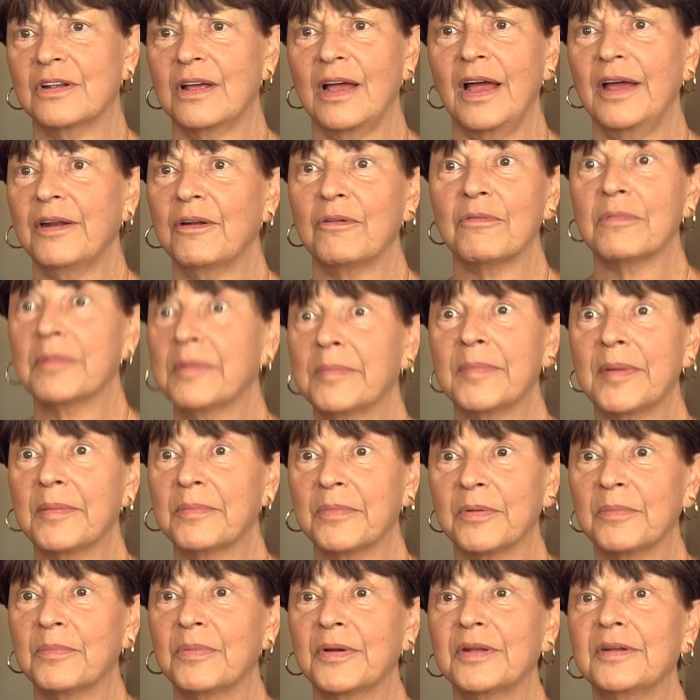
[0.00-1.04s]
I don't
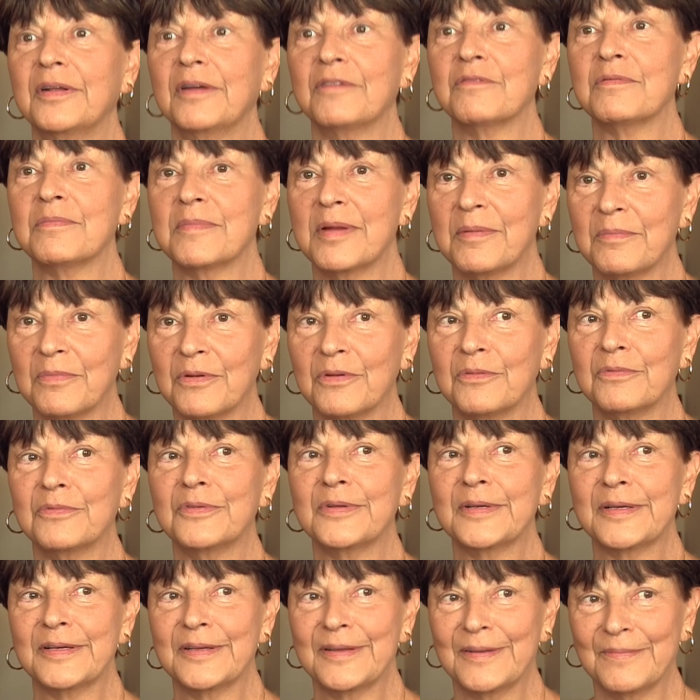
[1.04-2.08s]
remember, but I remember
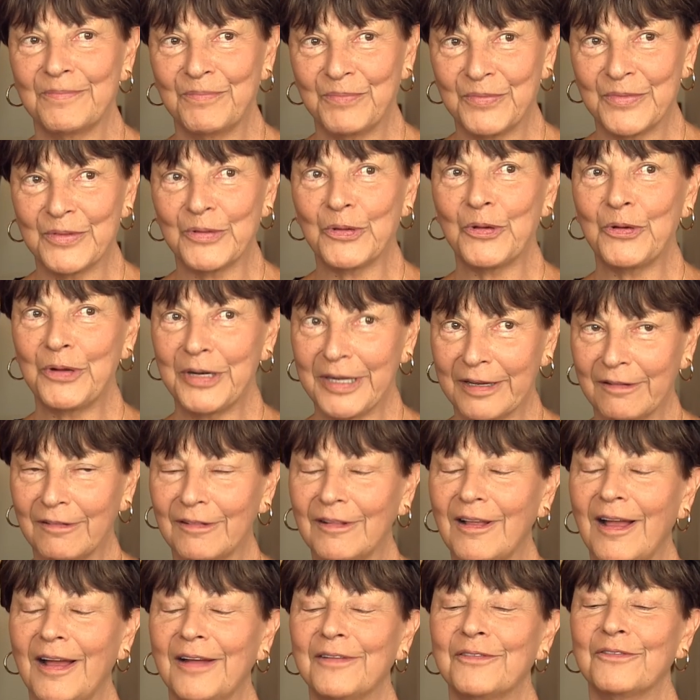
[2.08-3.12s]
learning a
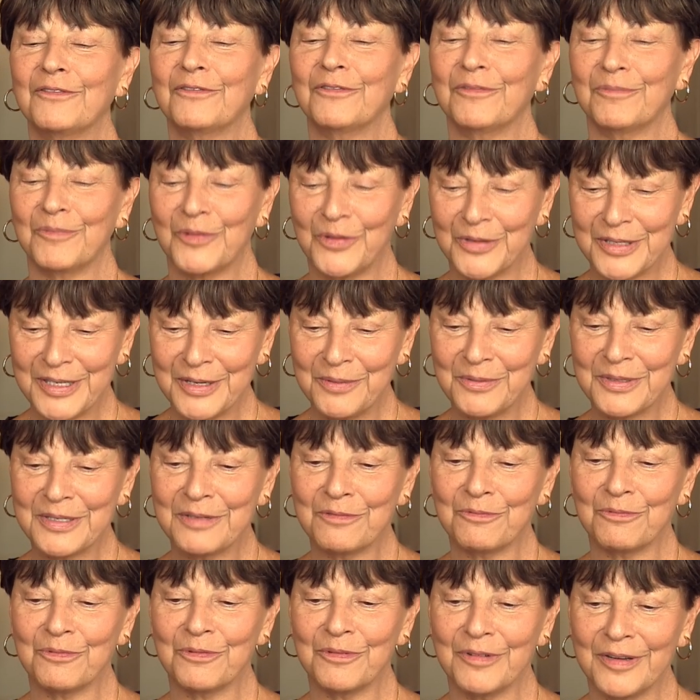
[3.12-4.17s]
lot because he was
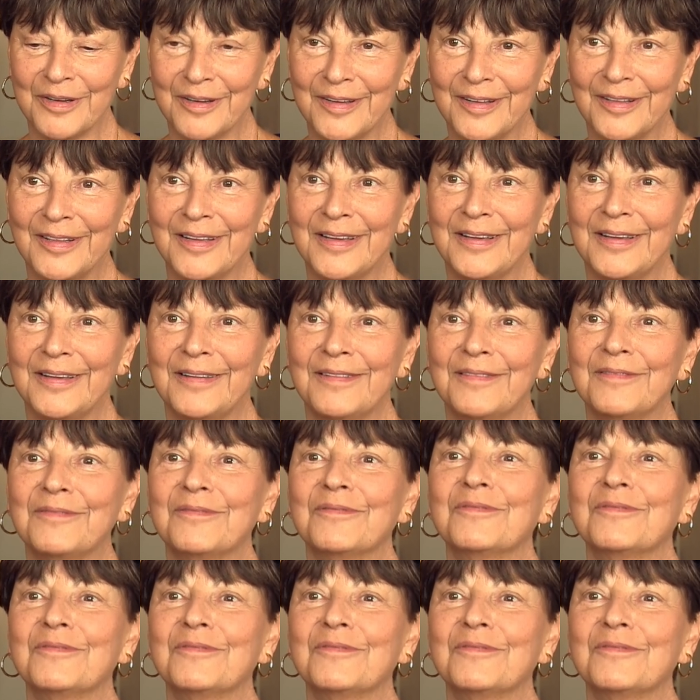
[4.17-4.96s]
a really